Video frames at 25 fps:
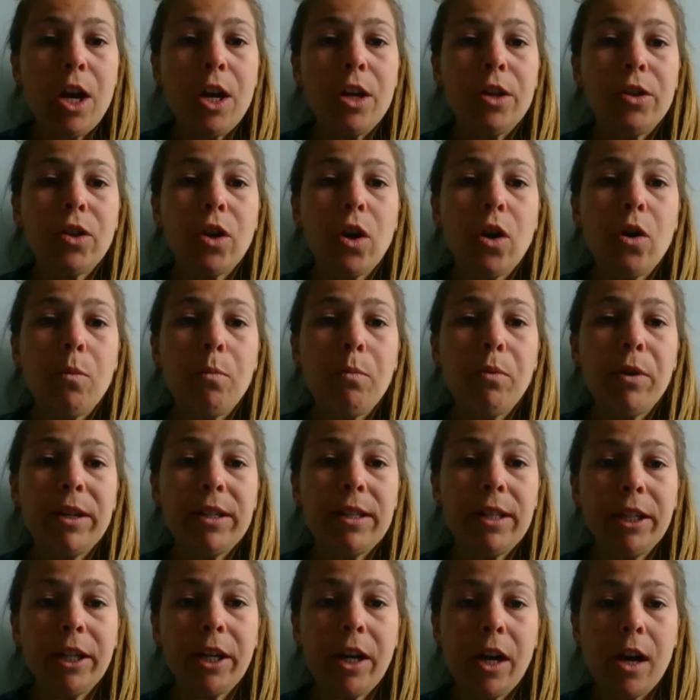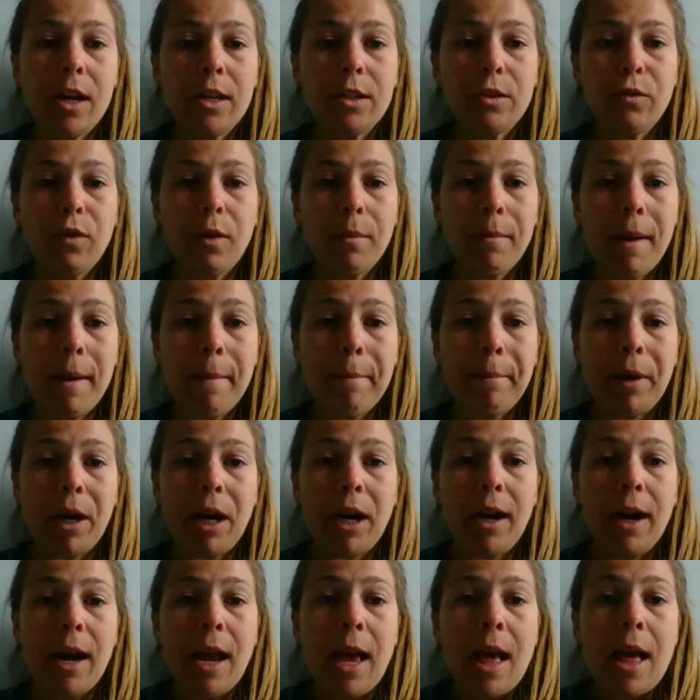So boys and girls,
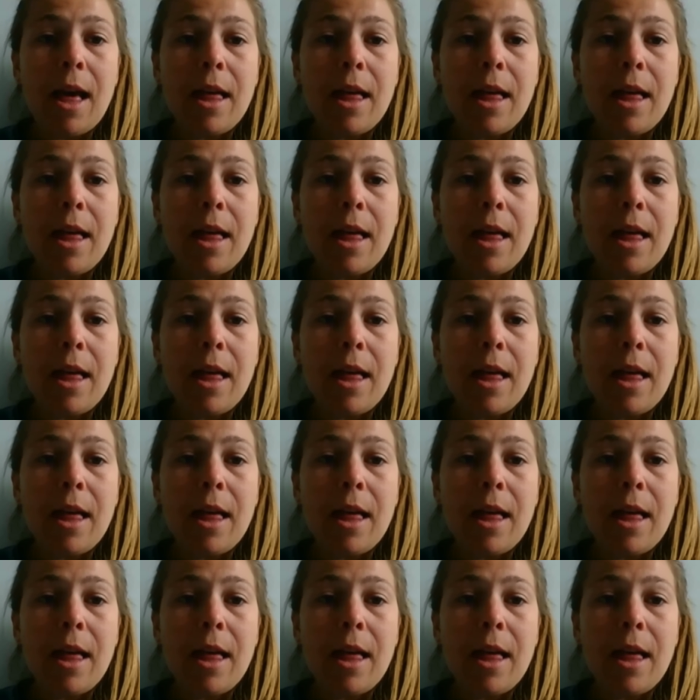remember,